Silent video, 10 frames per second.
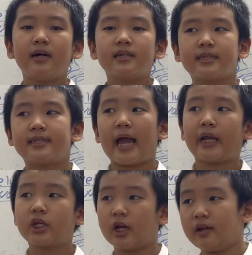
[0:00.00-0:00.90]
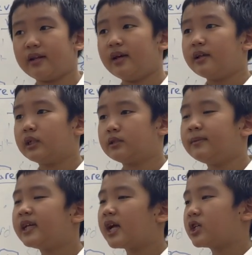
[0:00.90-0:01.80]
section. The
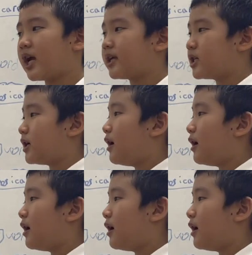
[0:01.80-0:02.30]
speaking section.